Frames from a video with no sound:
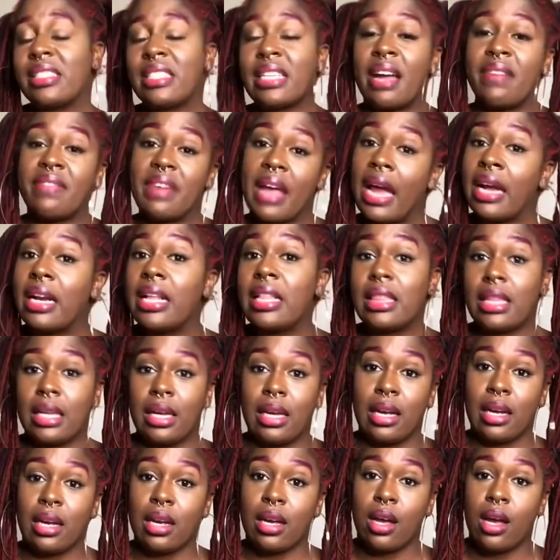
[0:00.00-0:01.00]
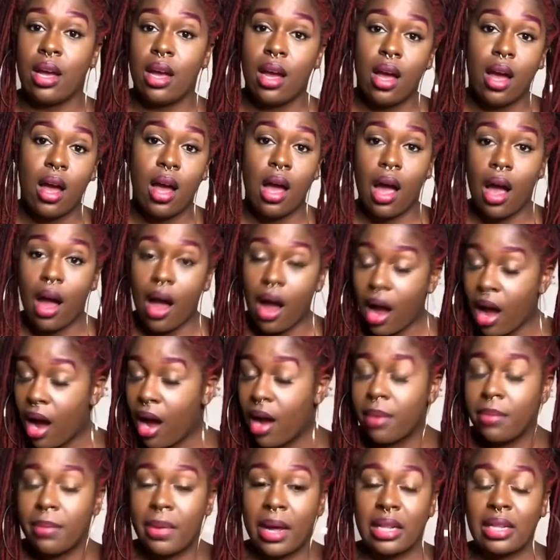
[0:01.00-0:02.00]
anything on
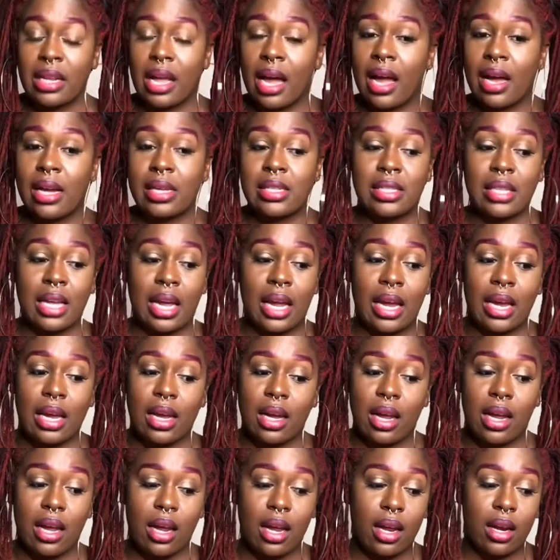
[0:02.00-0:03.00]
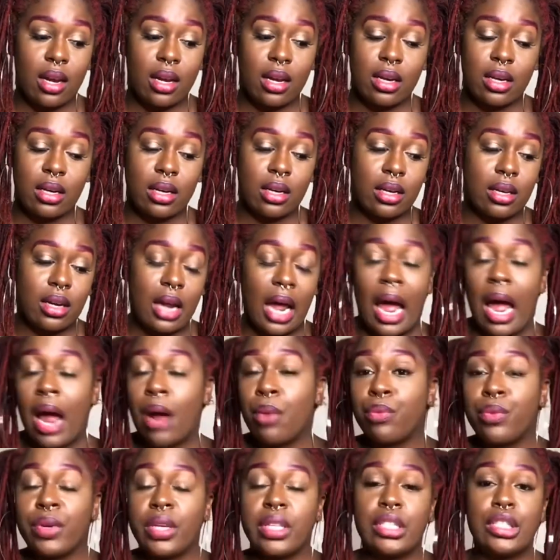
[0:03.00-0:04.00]
my locks. Like, I
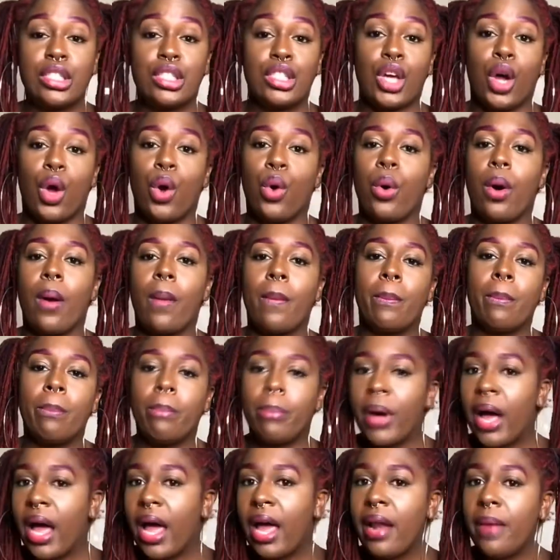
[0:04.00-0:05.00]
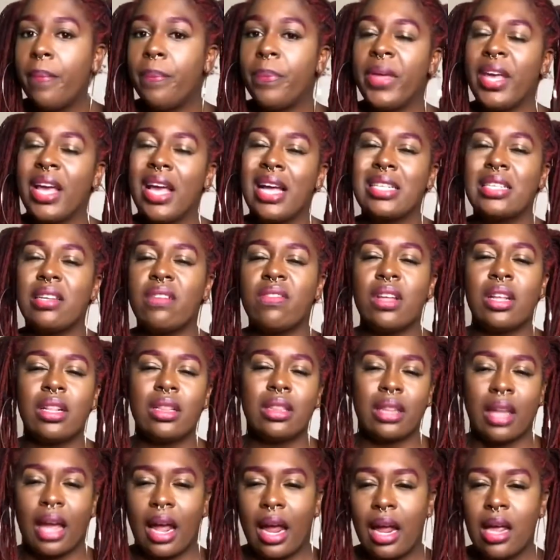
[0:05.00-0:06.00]
really don't. But because of the
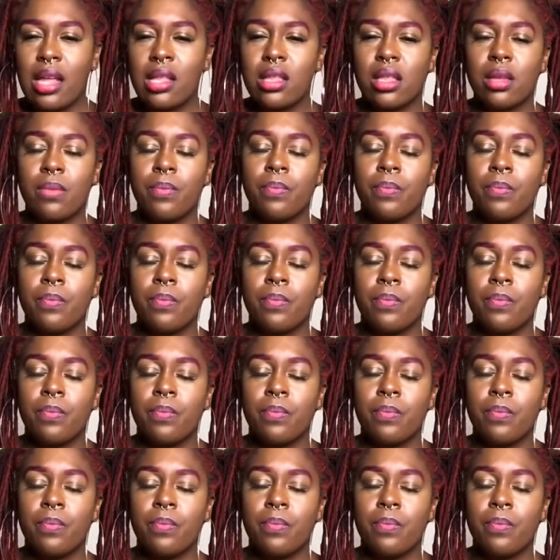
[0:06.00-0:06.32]
length,